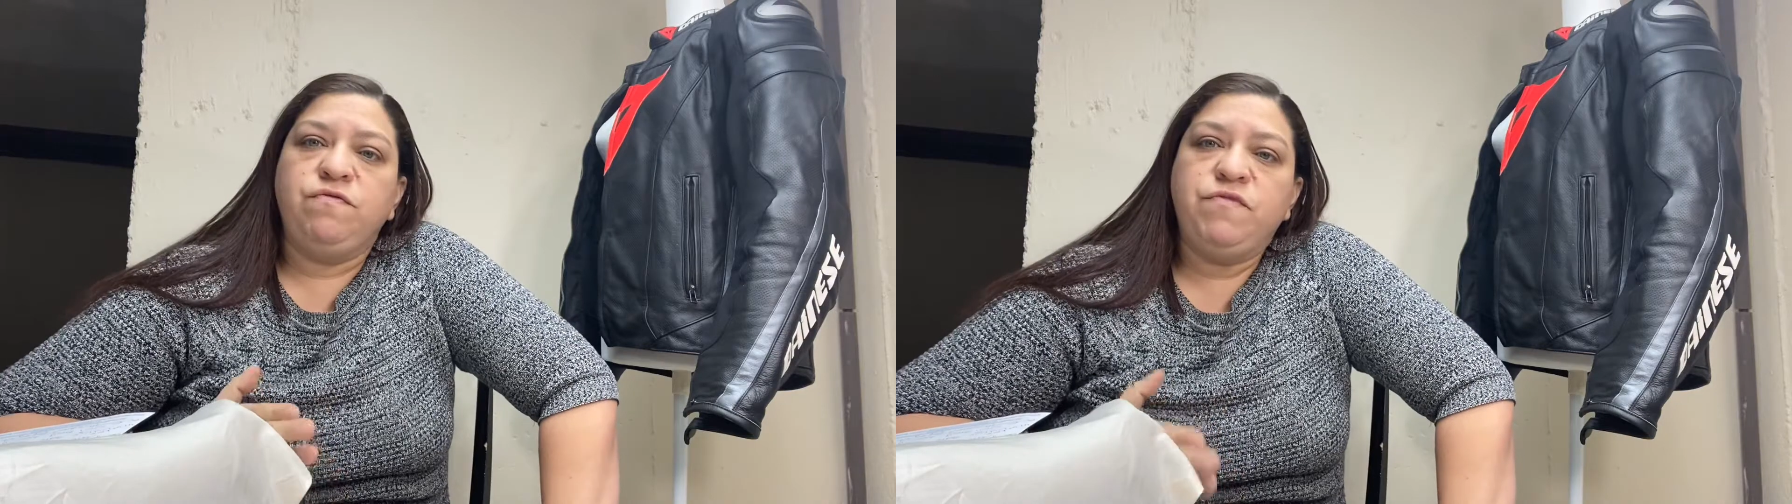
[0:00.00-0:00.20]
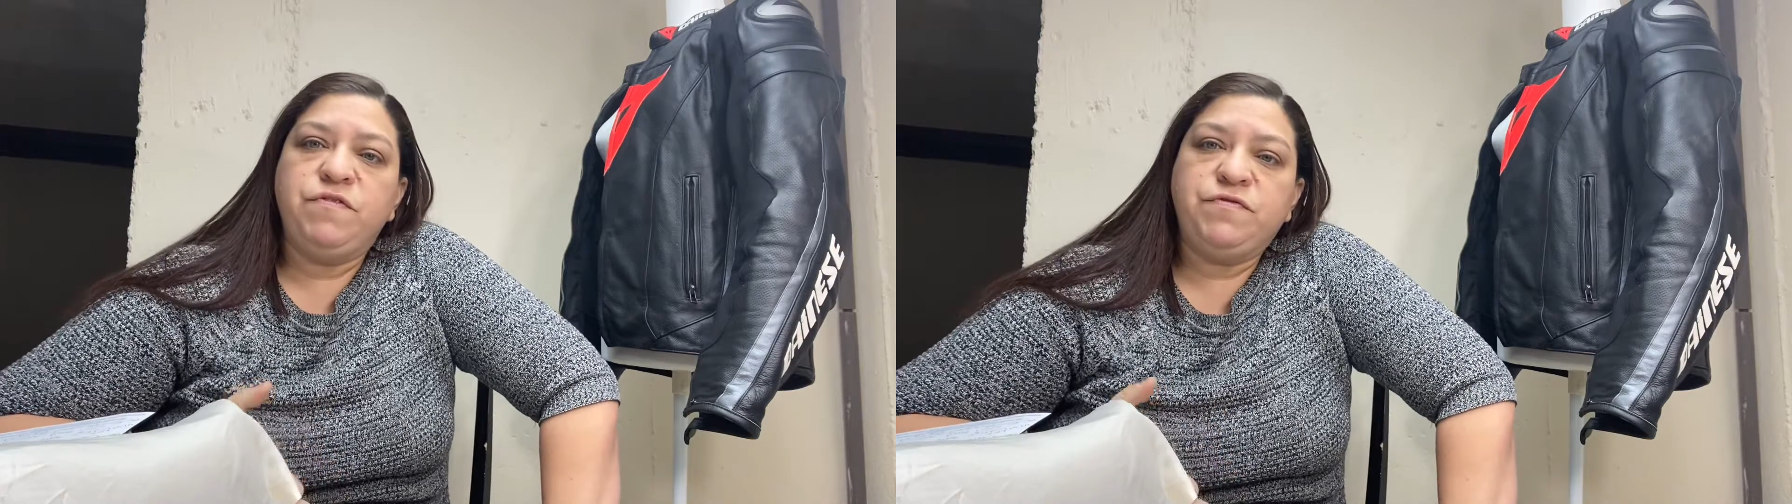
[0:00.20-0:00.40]

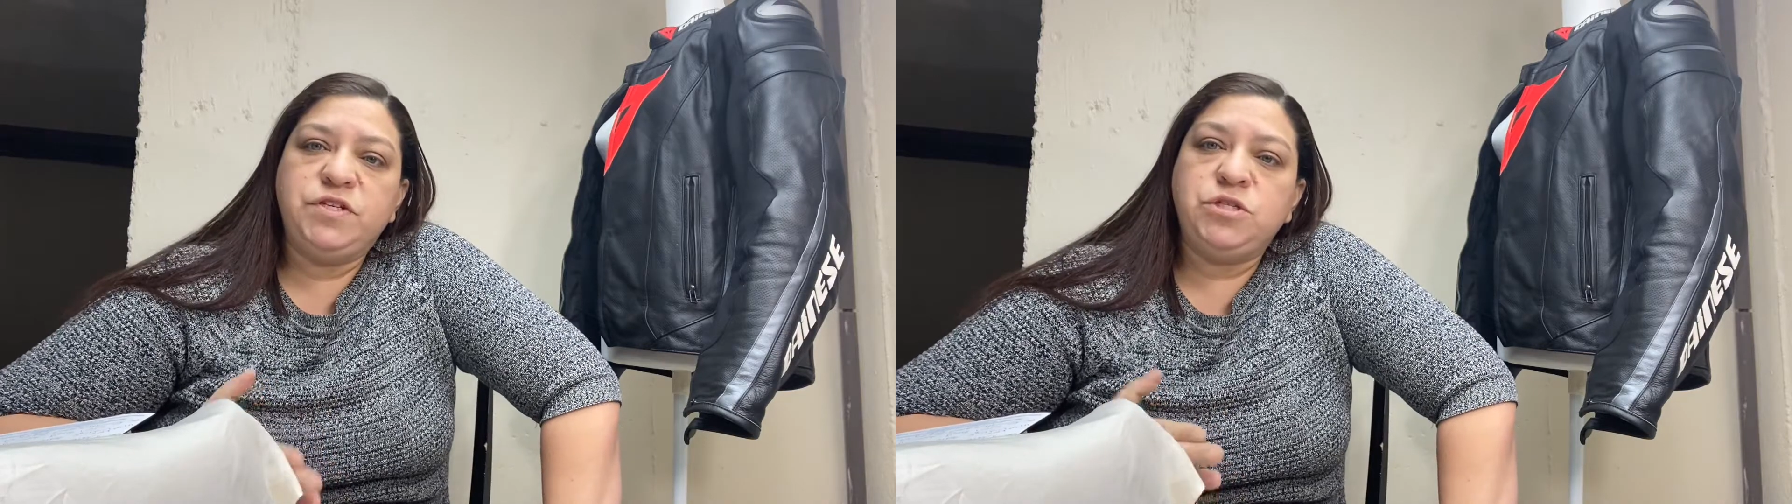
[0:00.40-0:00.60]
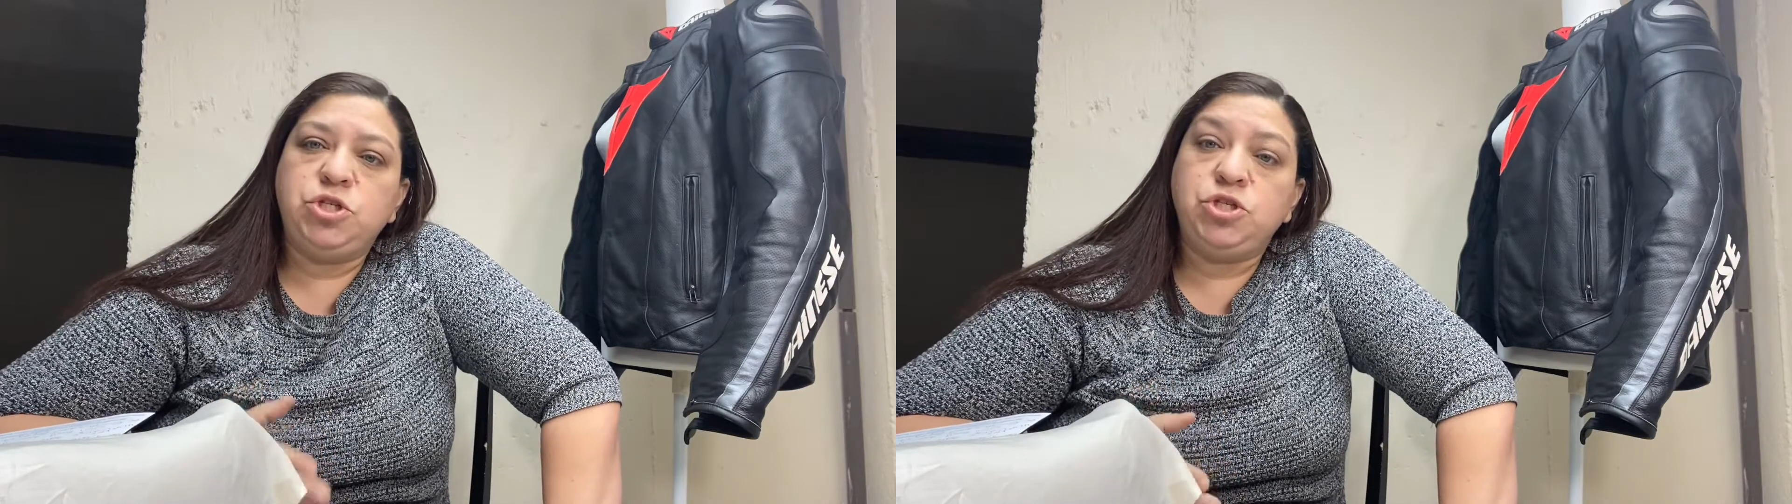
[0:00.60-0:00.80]

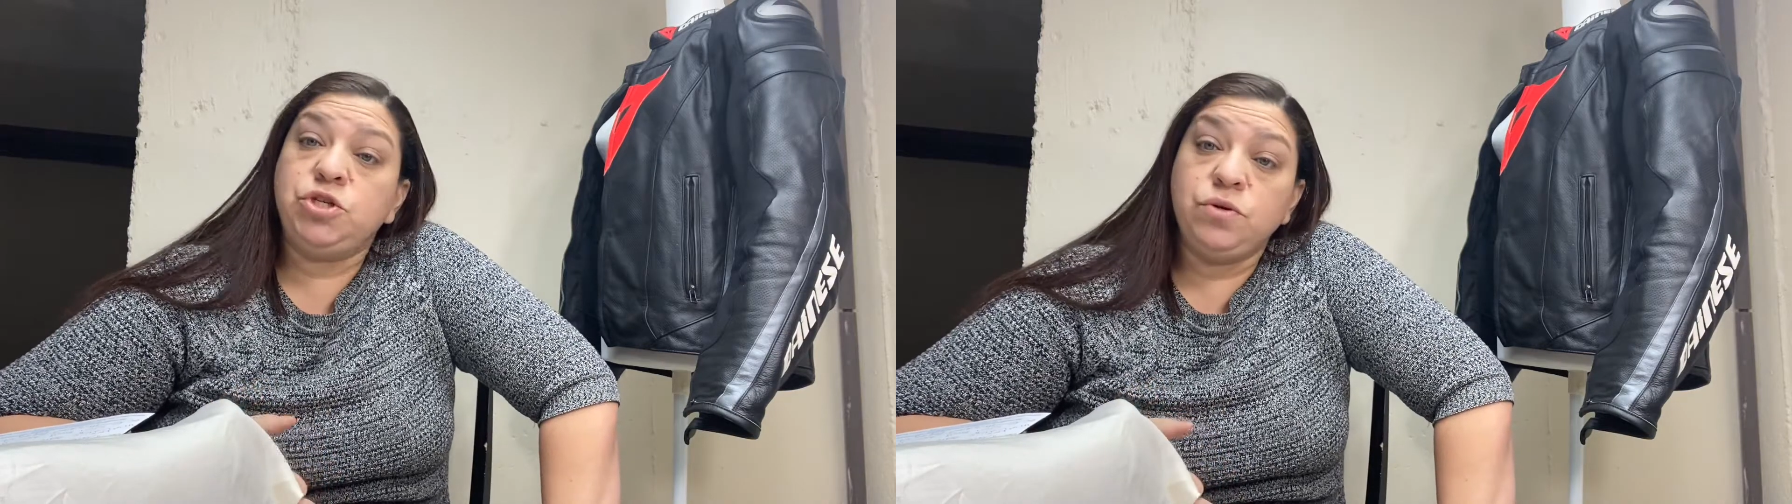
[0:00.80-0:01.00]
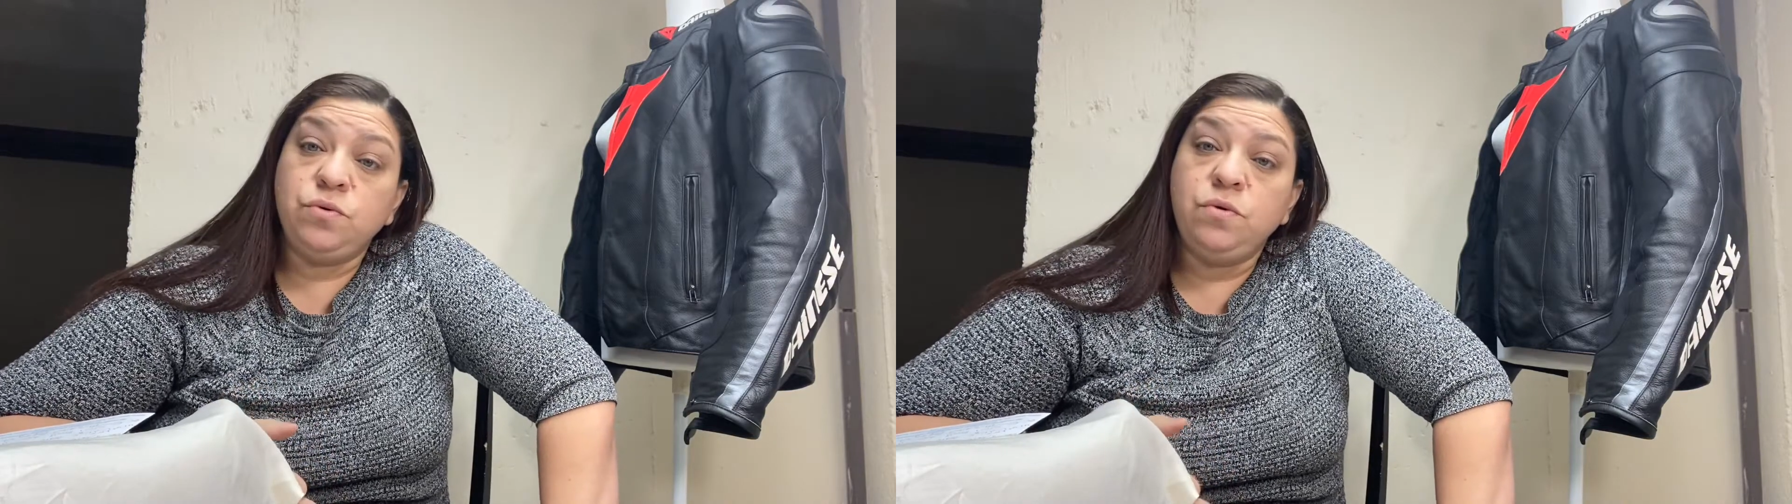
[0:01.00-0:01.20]

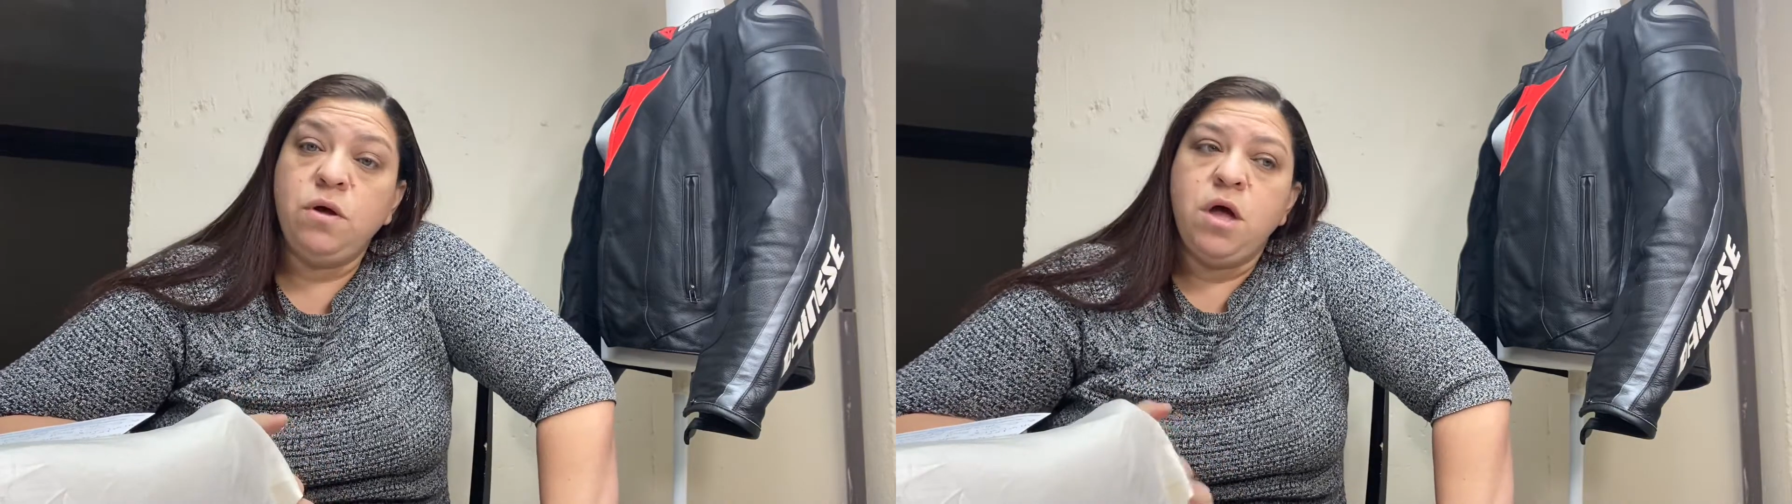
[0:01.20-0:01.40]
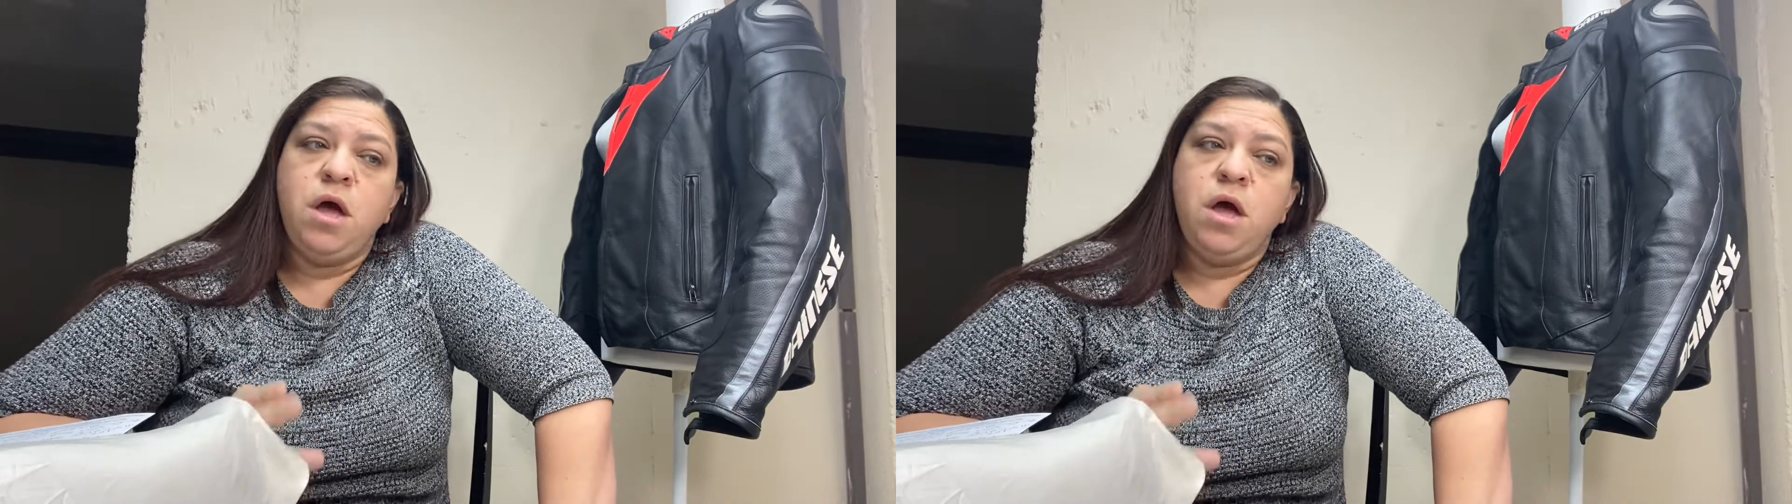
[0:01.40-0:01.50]
52,